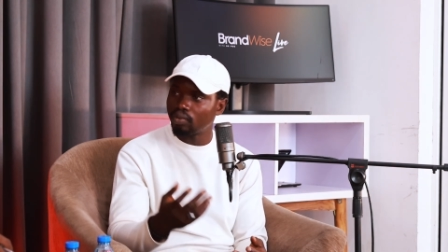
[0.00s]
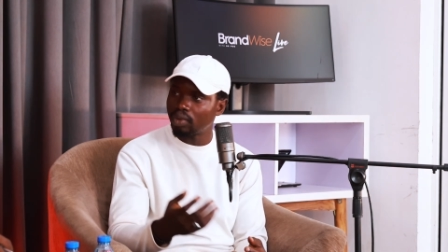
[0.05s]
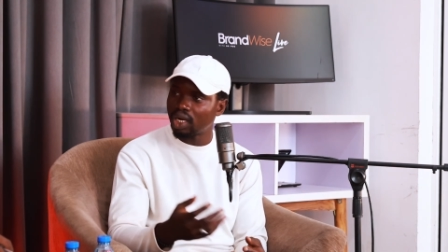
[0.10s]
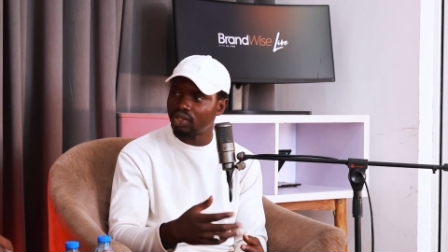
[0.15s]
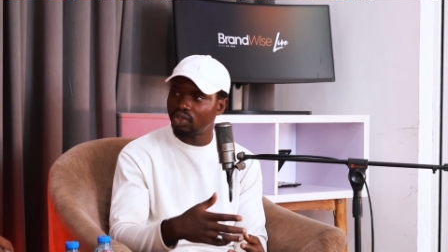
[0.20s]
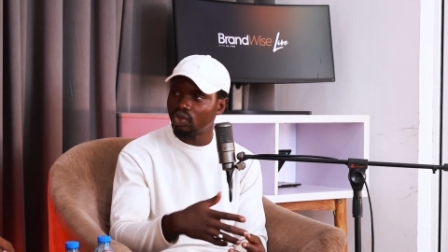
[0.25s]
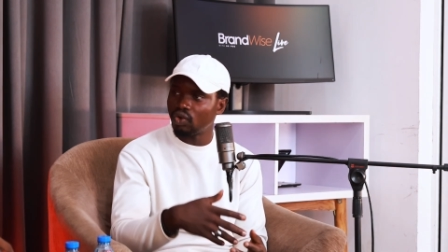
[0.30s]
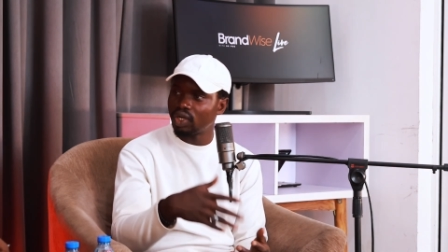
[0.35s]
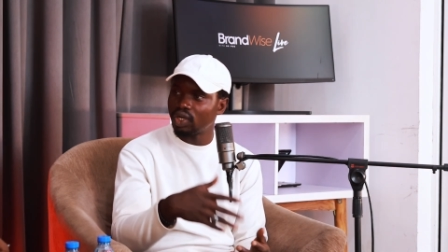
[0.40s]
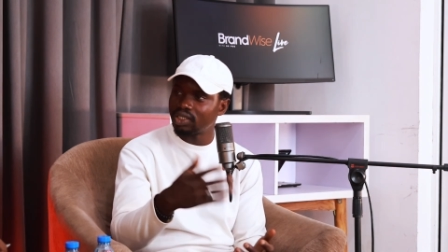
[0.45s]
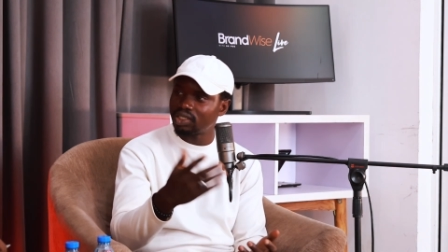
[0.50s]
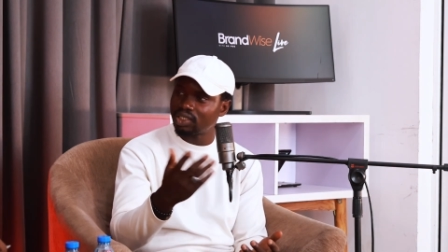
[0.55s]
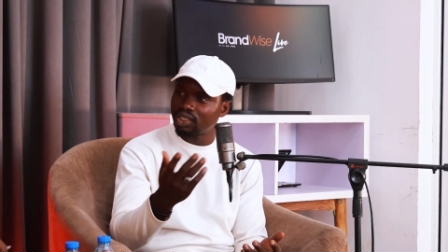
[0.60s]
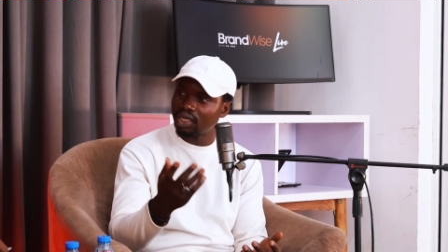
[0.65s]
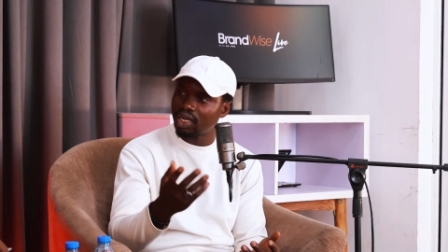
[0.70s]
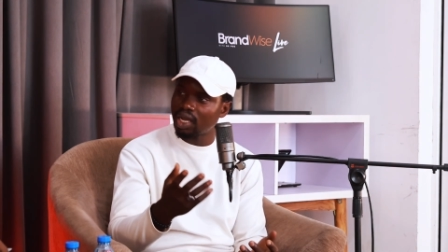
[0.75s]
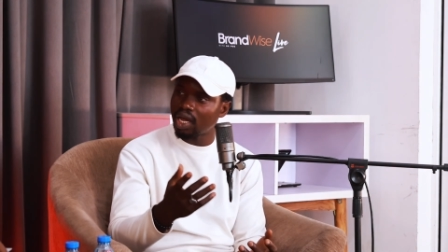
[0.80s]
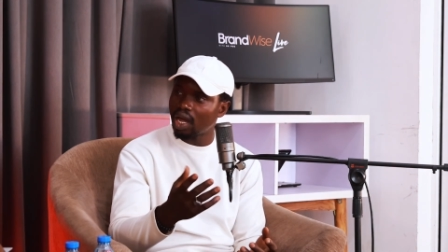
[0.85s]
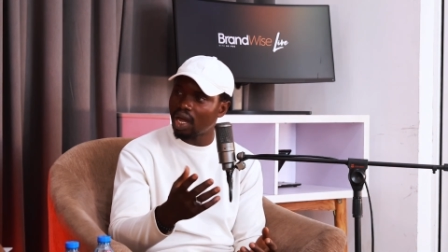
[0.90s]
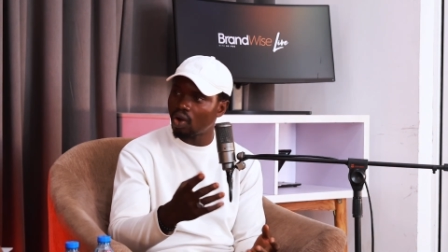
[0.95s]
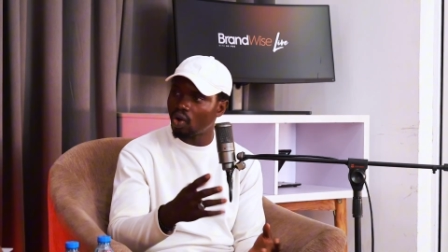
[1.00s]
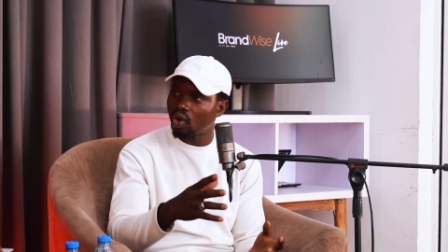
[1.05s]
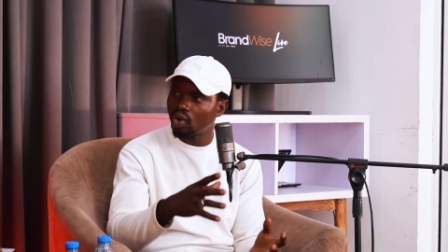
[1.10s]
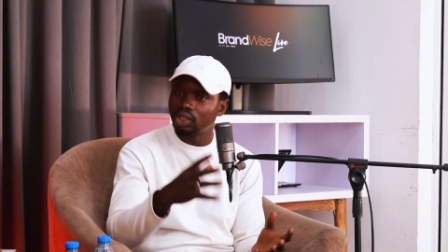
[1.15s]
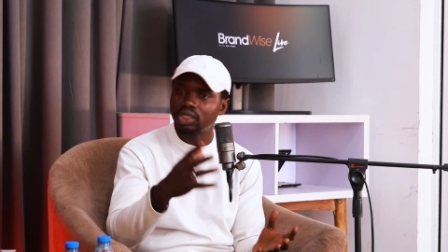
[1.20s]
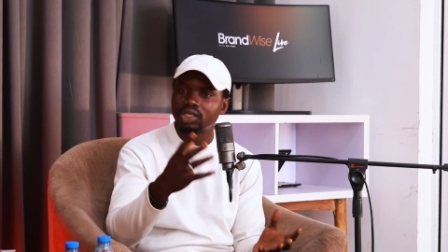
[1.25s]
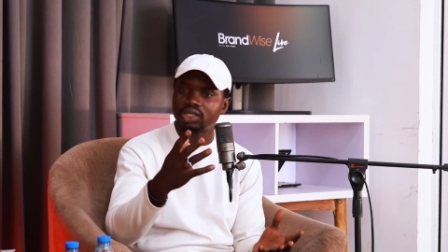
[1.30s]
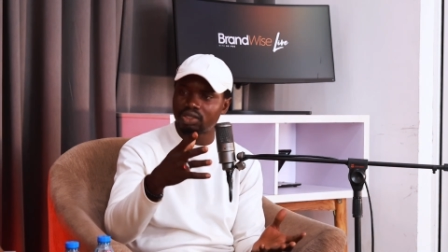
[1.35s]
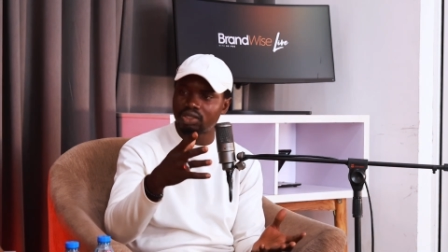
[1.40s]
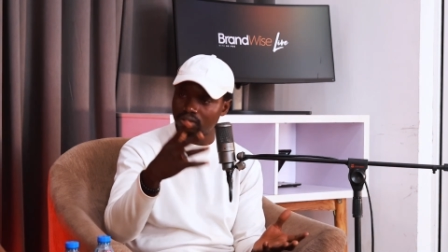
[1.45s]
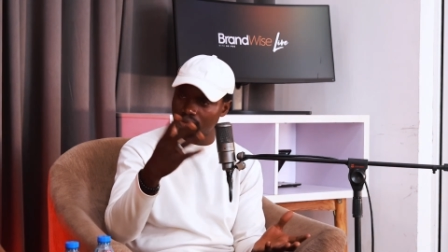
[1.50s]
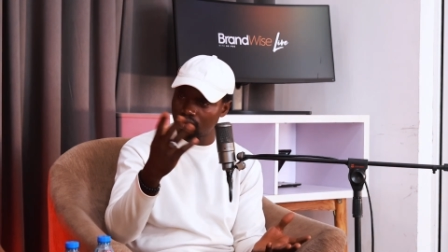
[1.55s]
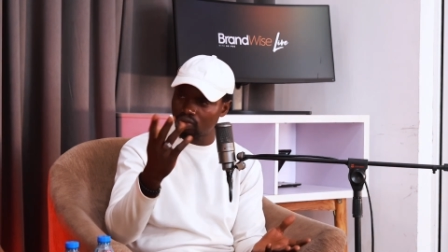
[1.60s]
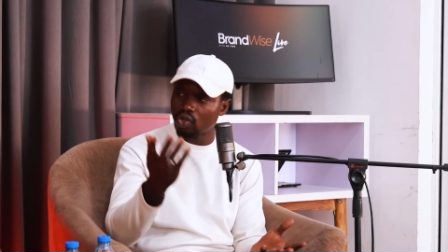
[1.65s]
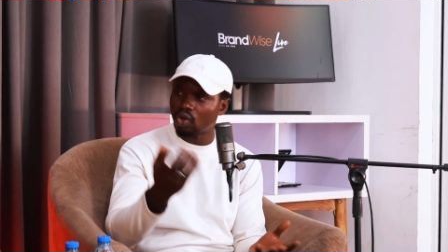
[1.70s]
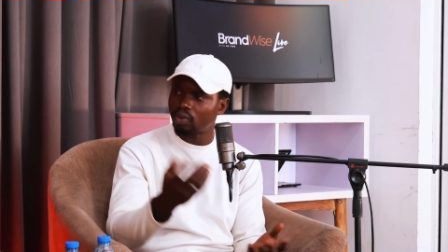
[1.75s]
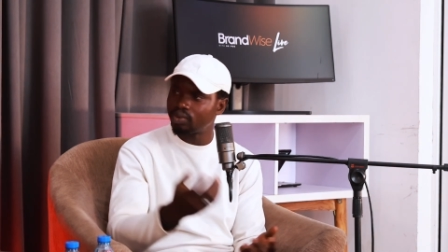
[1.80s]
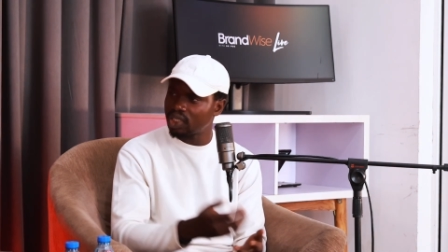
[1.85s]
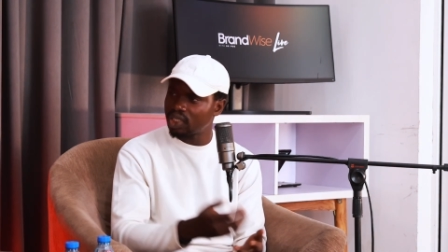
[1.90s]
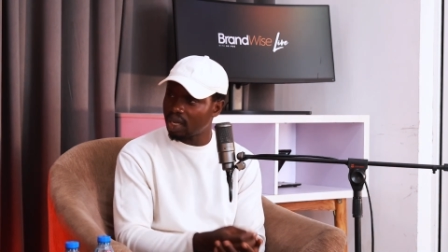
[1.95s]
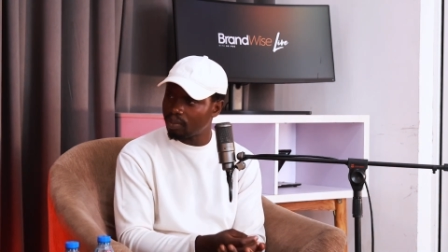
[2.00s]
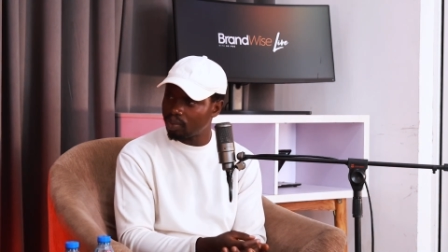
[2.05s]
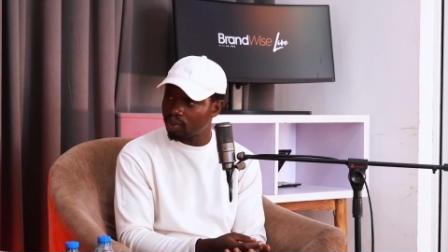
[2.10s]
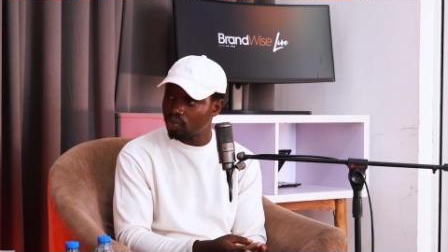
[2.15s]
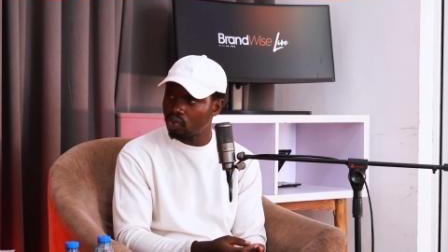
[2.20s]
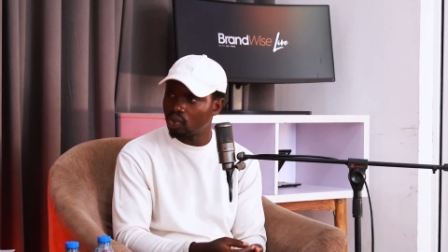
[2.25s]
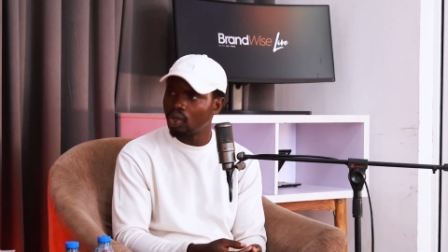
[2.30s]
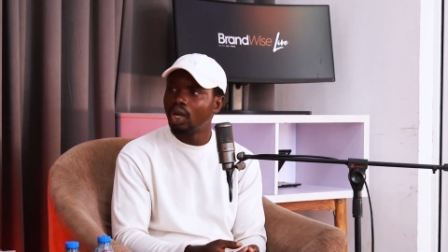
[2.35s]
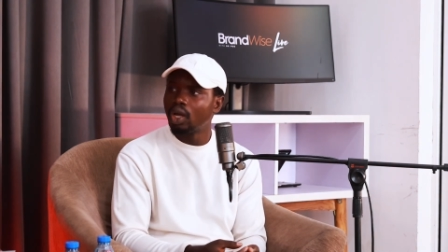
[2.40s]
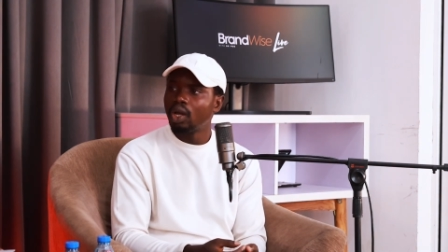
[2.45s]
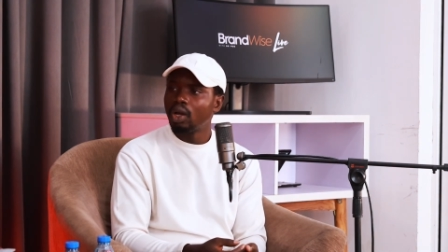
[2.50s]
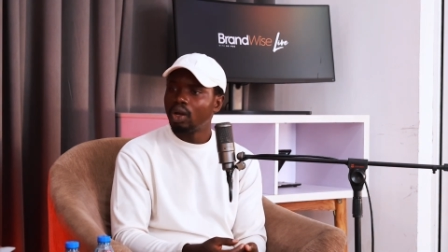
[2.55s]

Matthew, and Sina, all these top tier people.